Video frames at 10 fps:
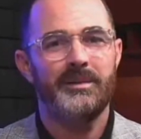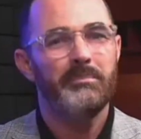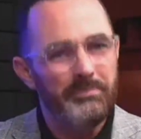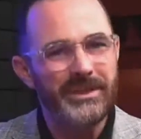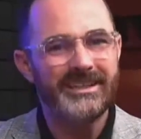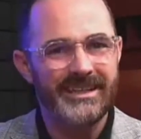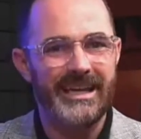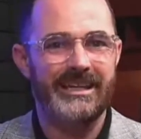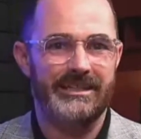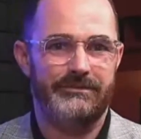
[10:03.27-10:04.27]
being
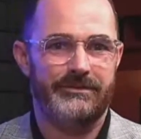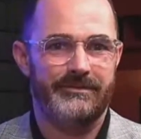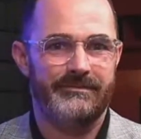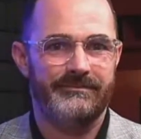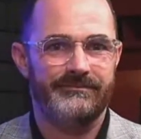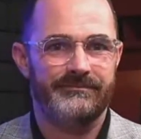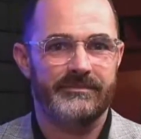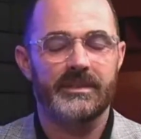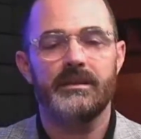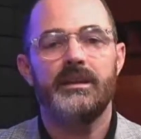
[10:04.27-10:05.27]
negative.
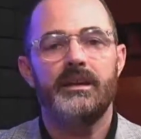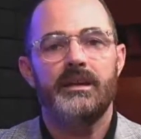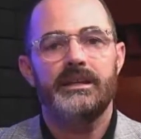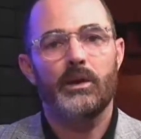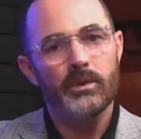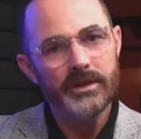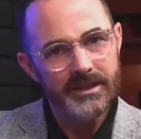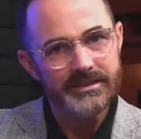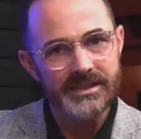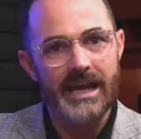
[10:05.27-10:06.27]
Now, we're
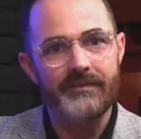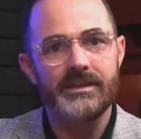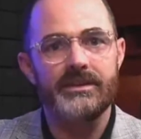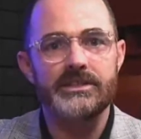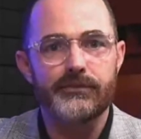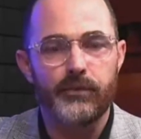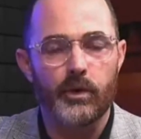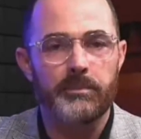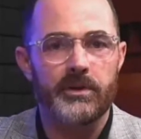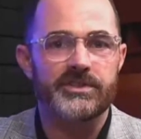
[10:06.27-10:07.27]
going to dive into these
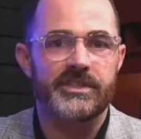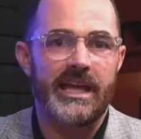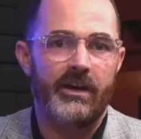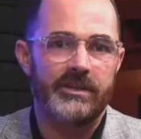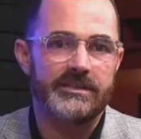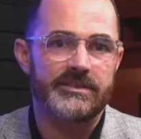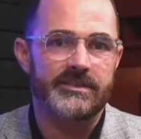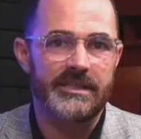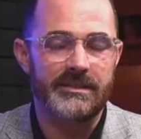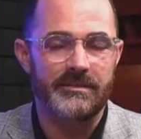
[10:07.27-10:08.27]
4
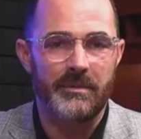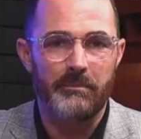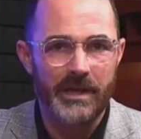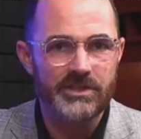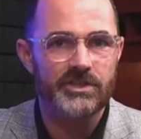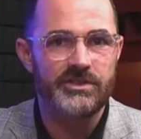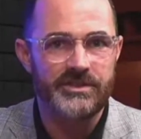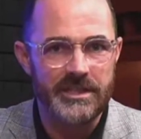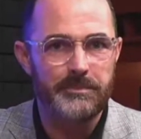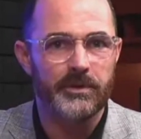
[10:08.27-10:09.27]
personalities in a much
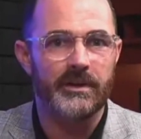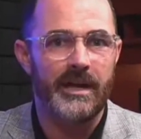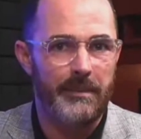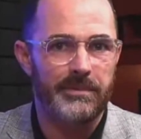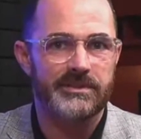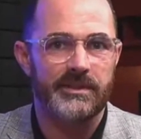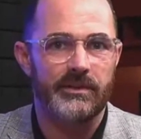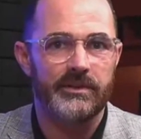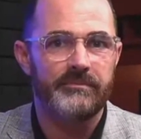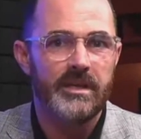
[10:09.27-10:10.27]
deeper
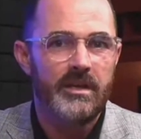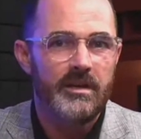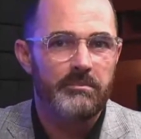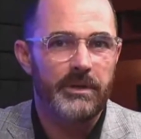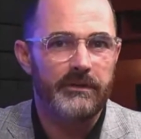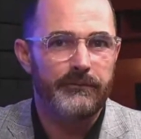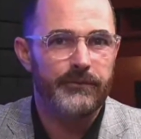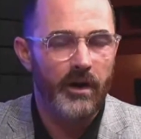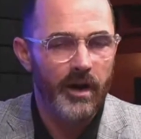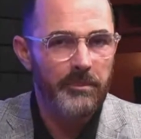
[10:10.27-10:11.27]
episode. But
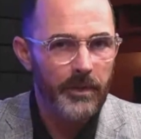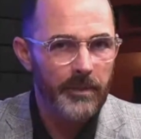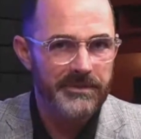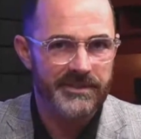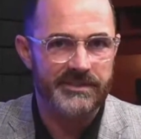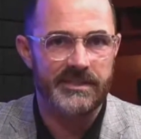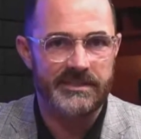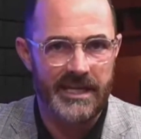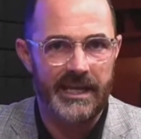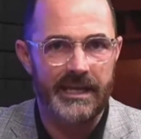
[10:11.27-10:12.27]
for our purposes
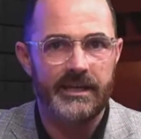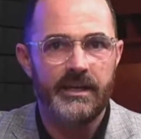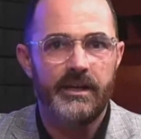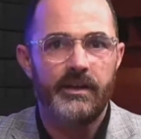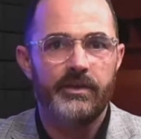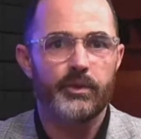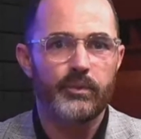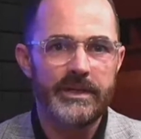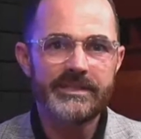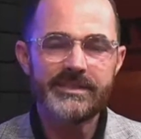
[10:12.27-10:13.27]
today, the
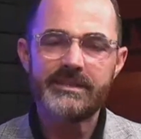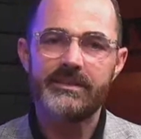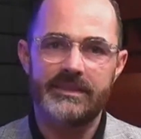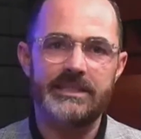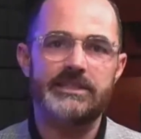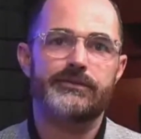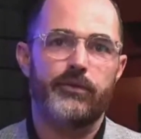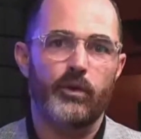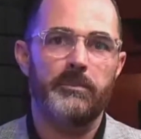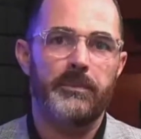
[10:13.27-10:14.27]
reason that these
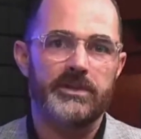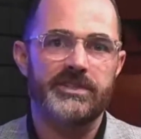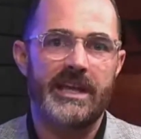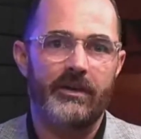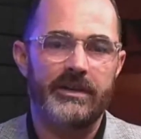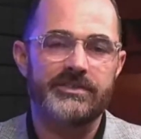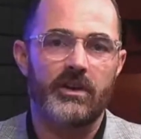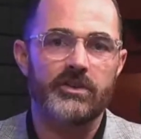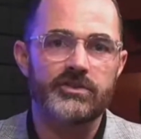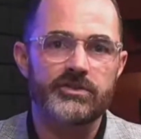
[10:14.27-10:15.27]
4 personalities
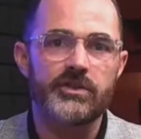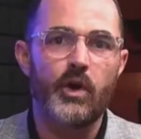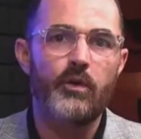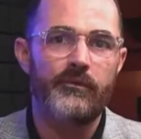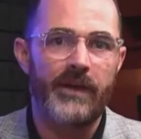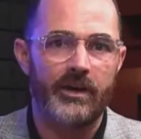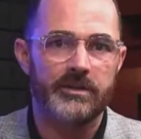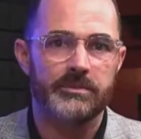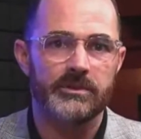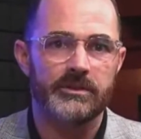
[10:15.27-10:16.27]
are so
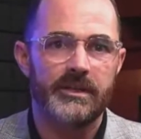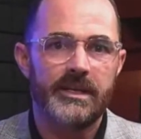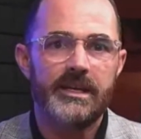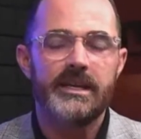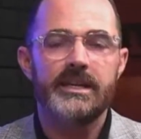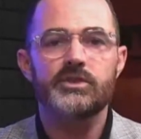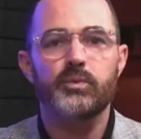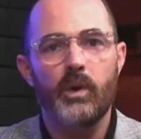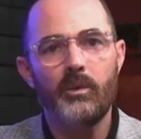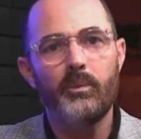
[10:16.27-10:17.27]
valuable is
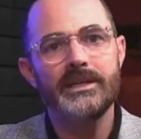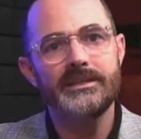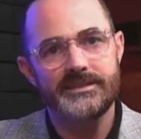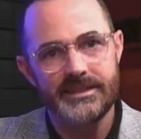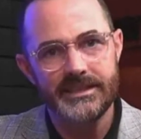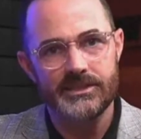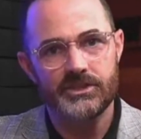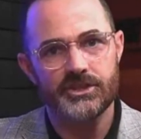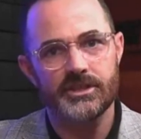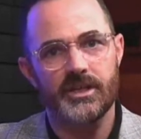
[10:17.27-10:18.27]
what we
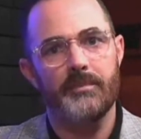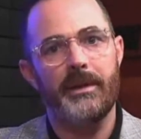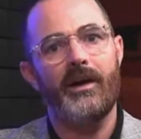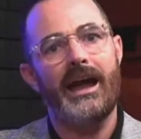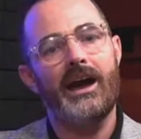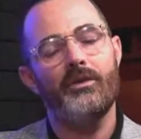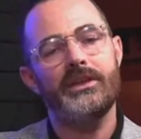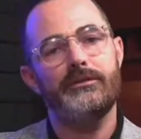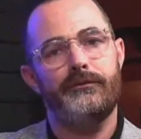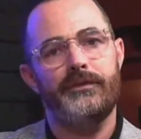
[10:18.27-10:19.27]
teach about how
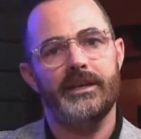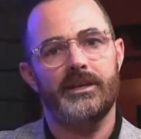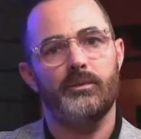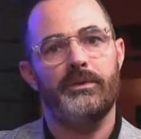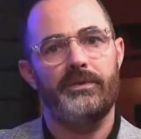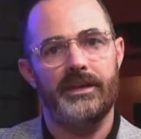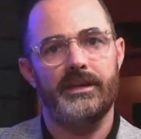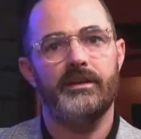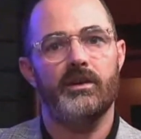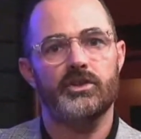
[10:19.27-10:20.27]
they fit
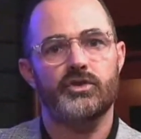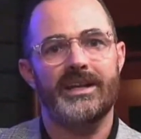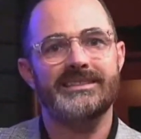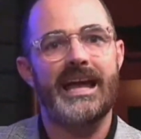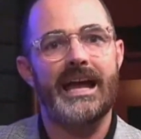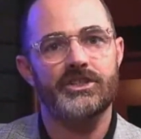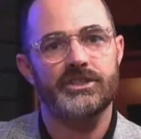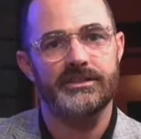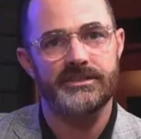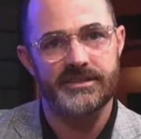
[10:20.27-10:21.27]
within our
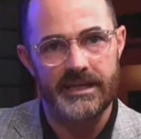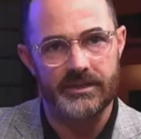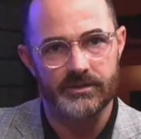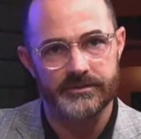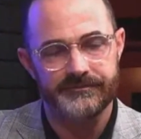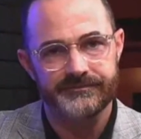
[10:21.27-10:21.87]
transaction cycle.